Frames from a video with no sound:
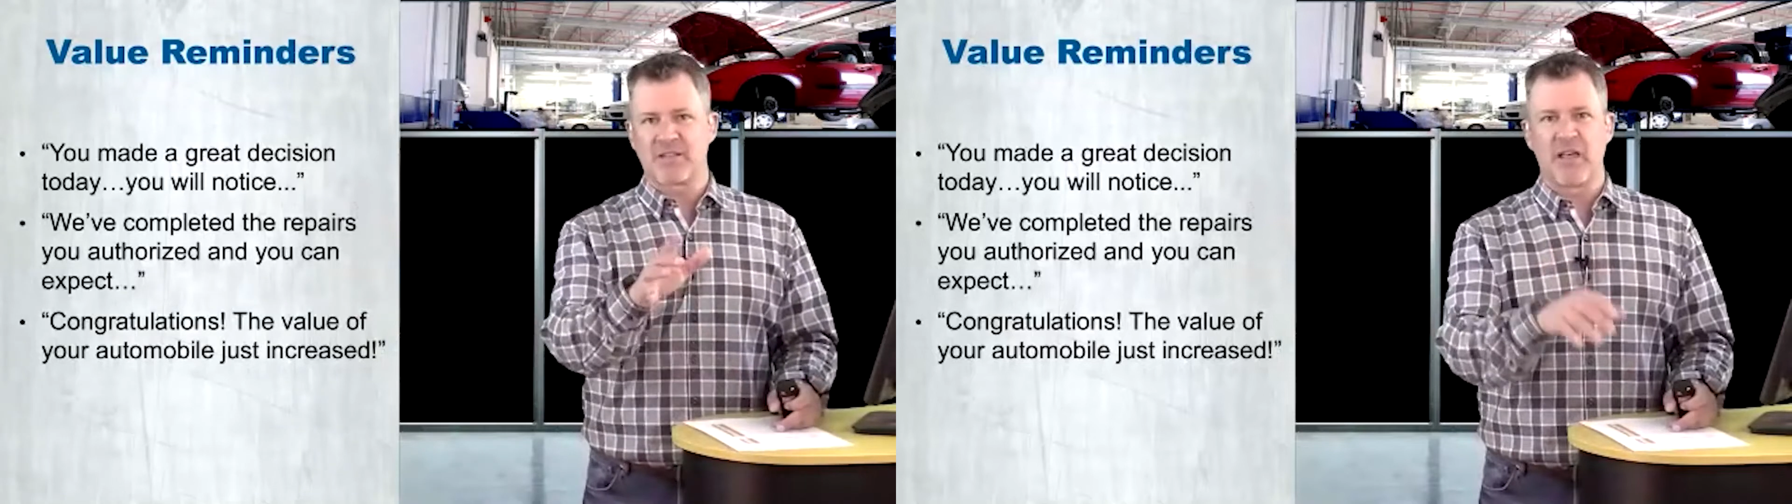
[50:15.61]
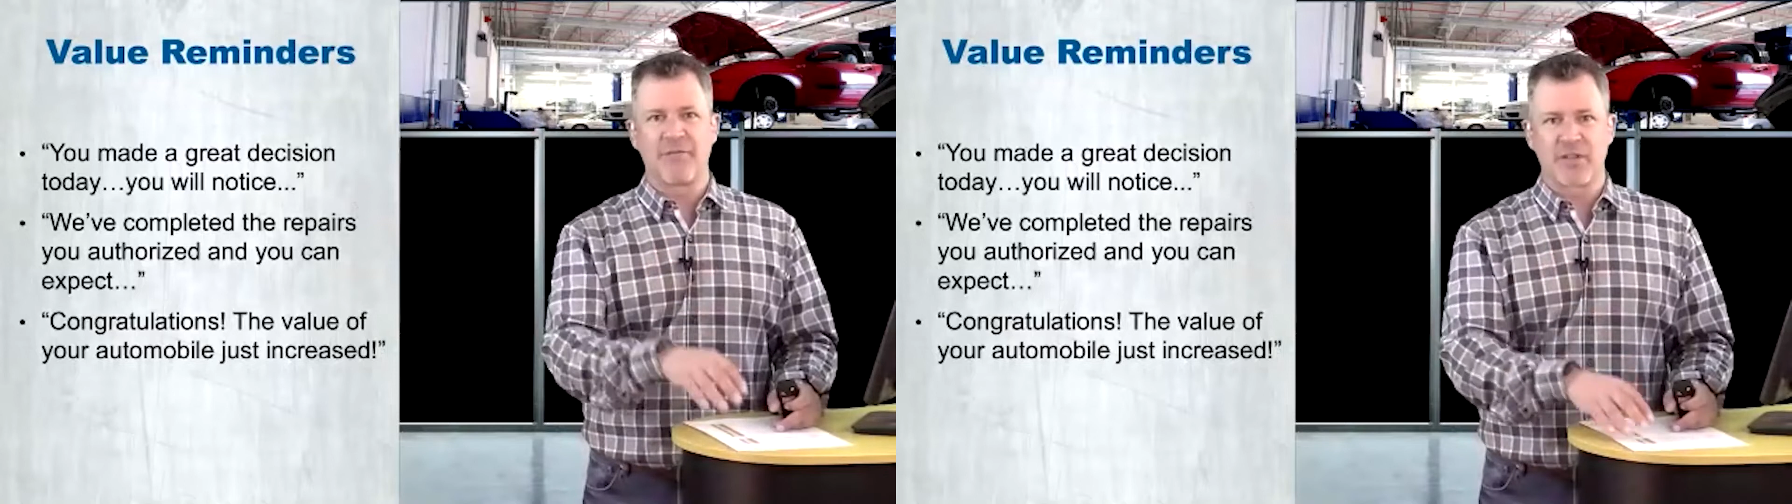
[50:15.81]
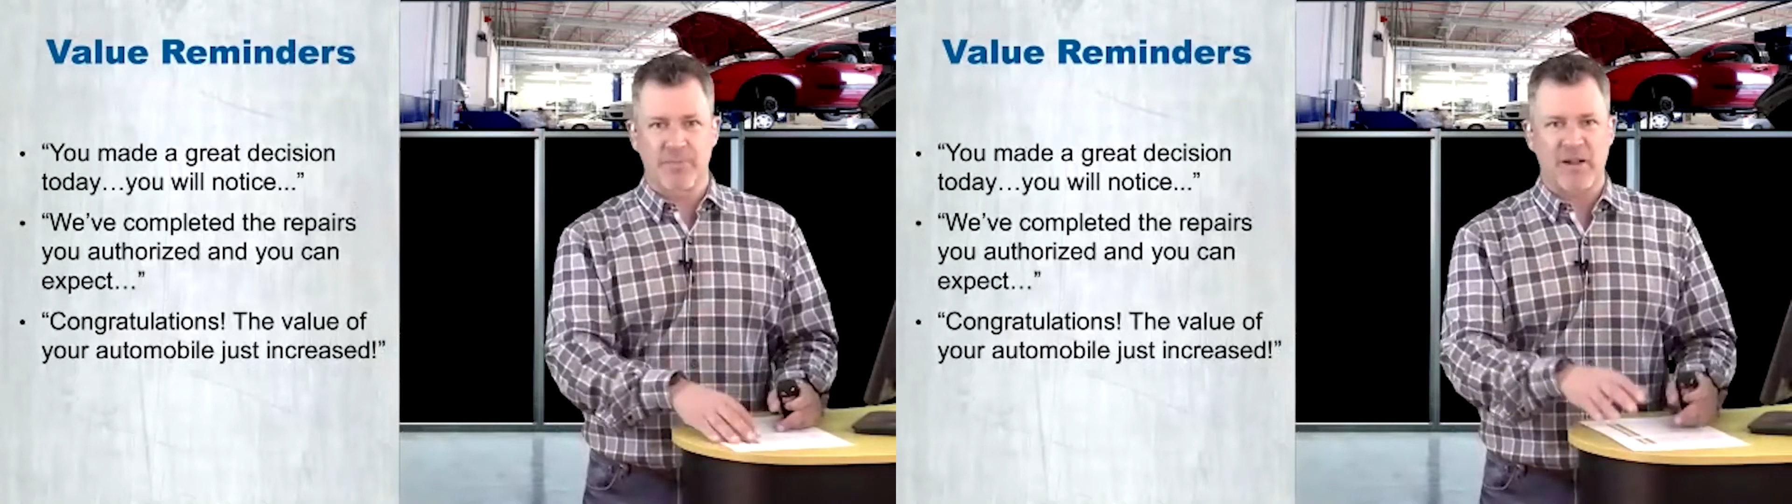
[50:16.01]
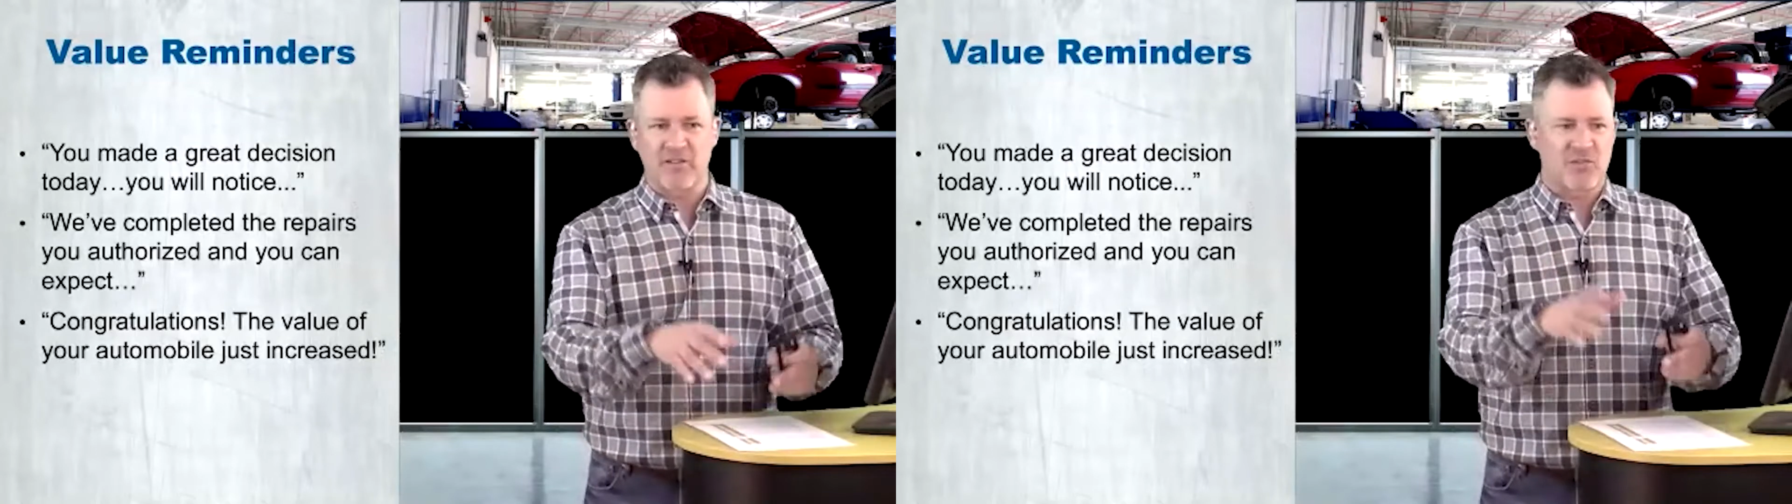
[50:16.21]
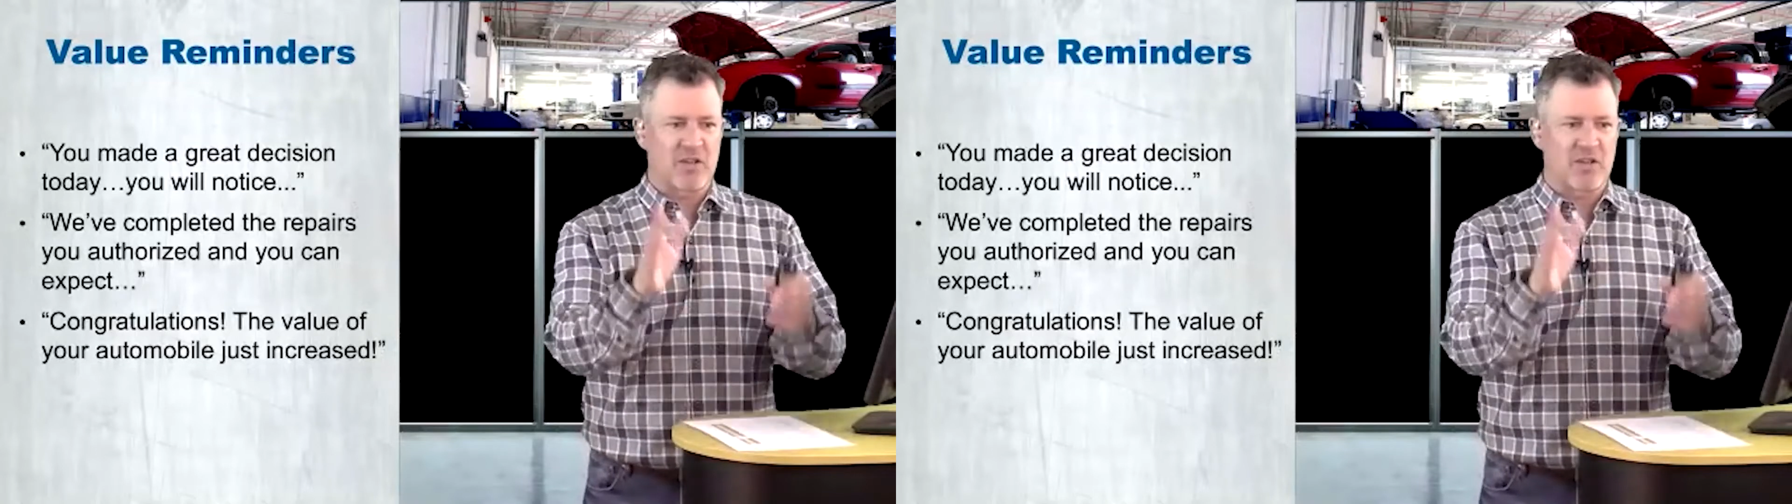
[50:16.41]
That's a life
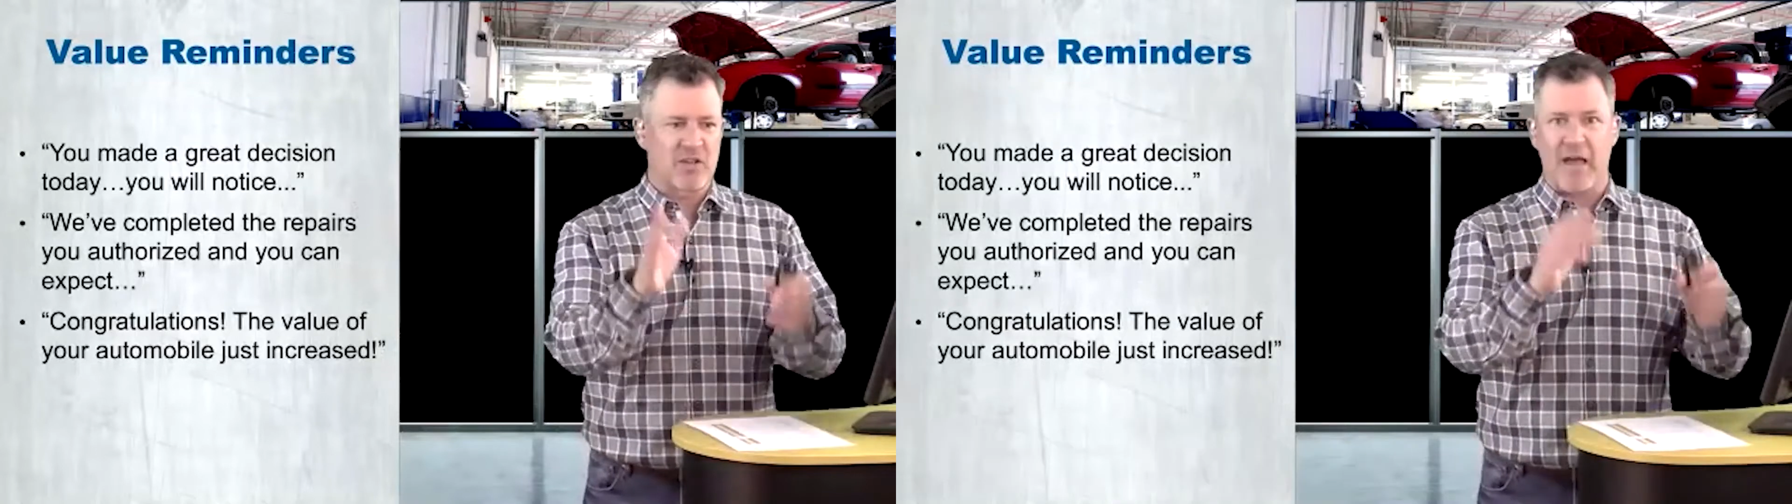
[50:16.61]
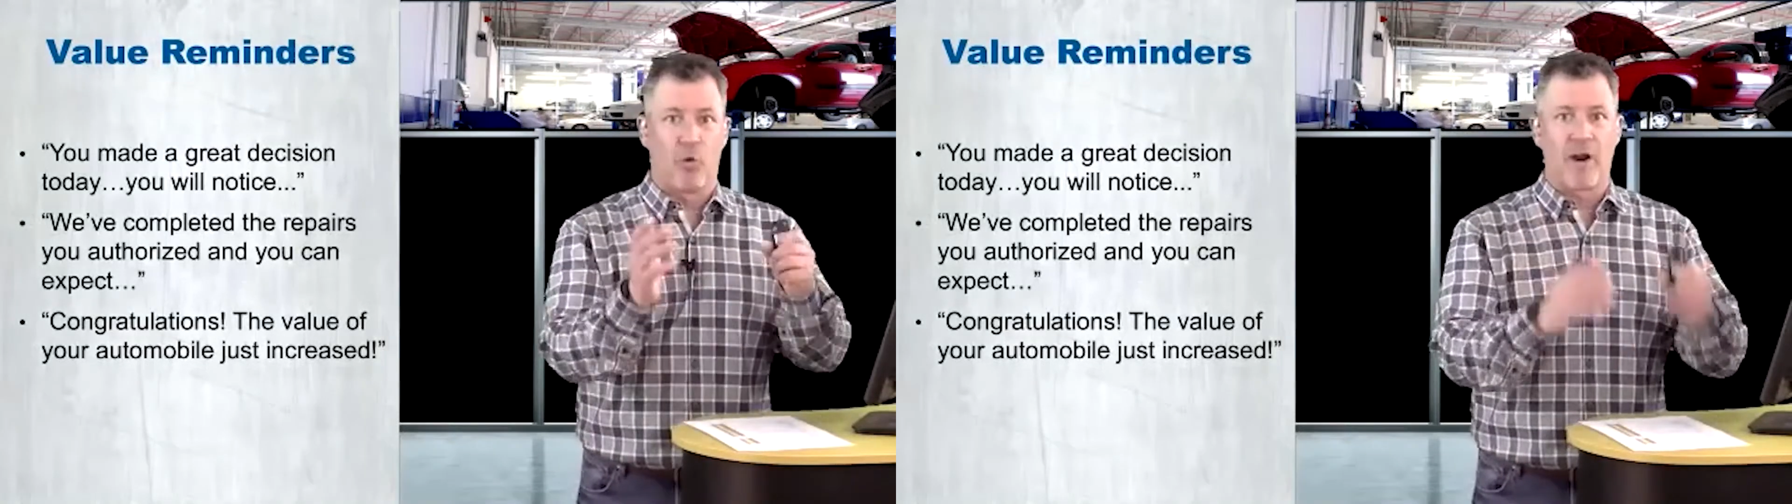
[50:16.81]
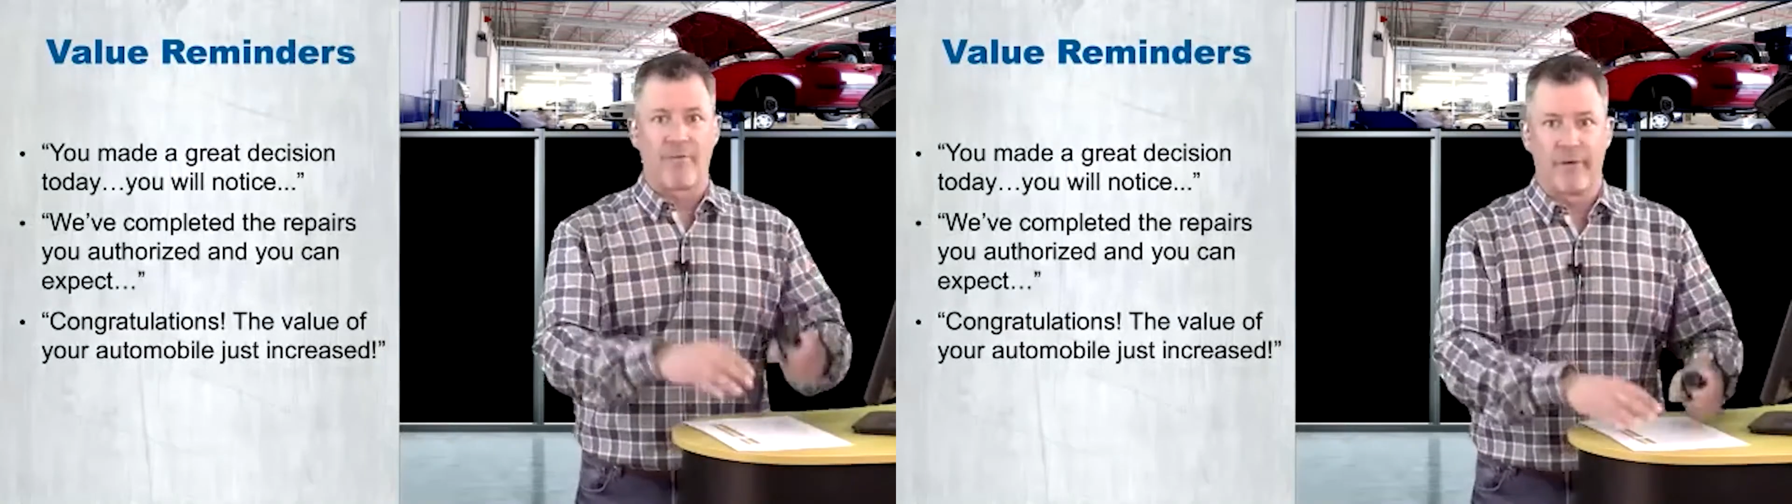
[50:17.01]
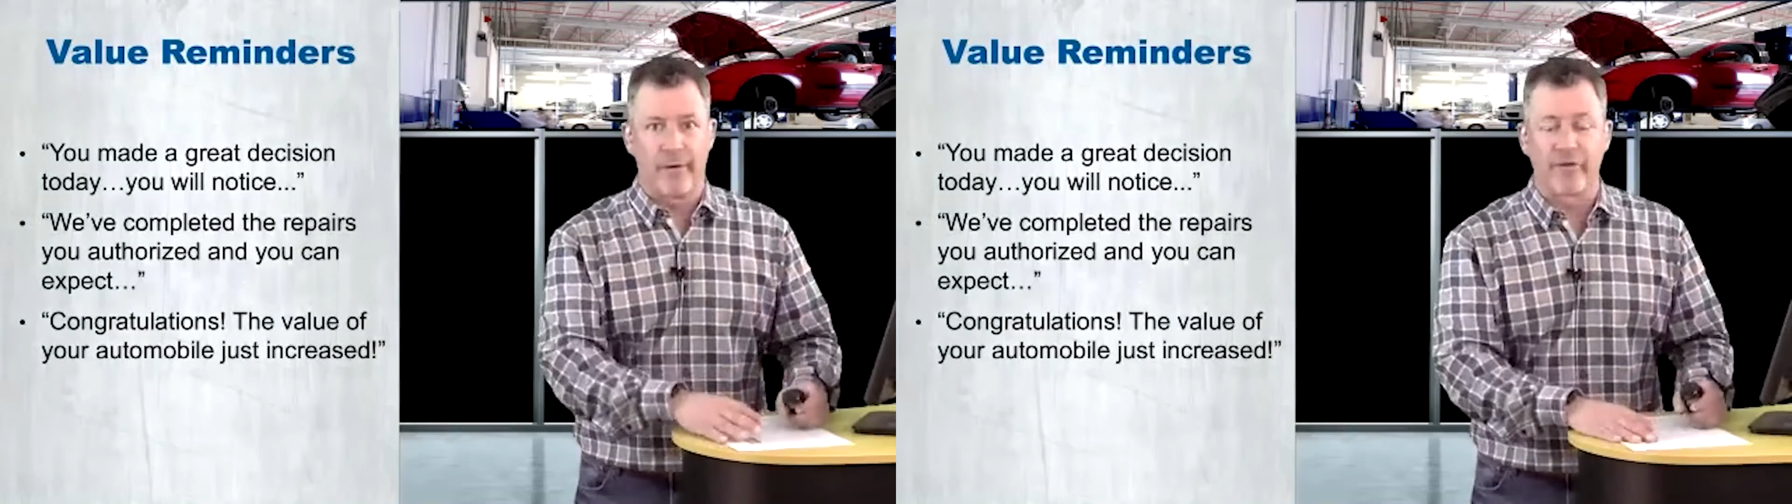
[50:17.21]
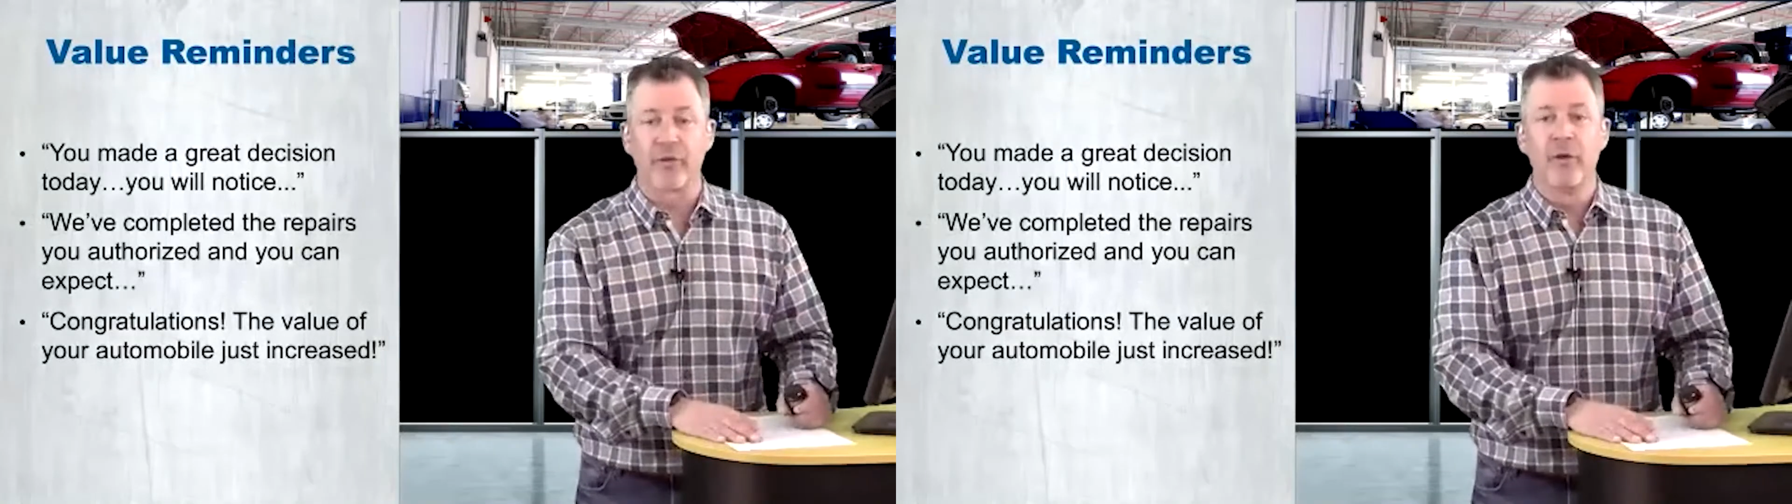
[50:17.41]
expectancy of that,
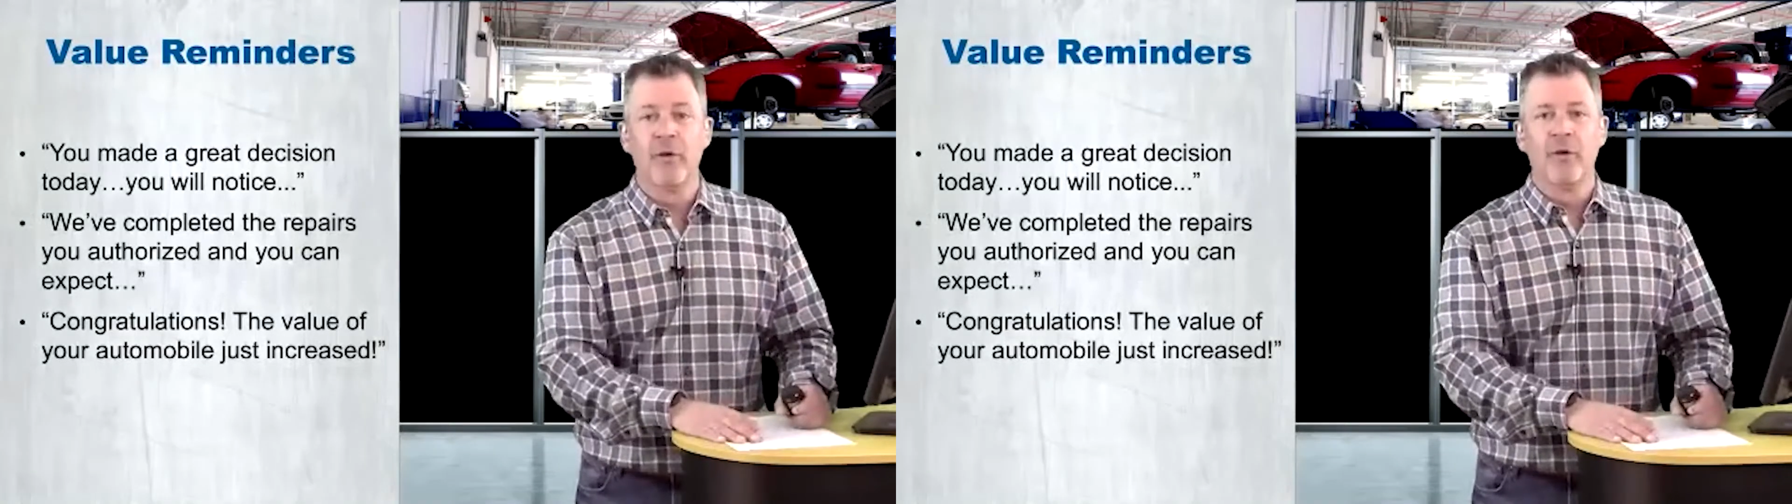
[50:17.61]
whatever it is.